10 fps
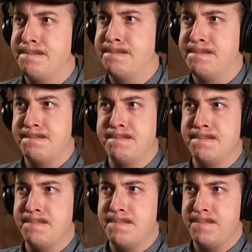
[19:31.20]

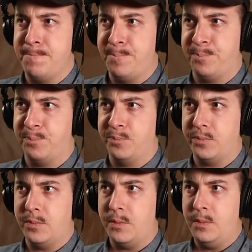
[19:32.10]

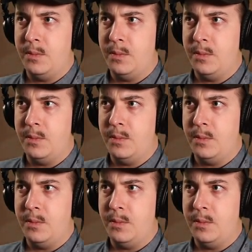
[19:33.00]
Nobody speaks.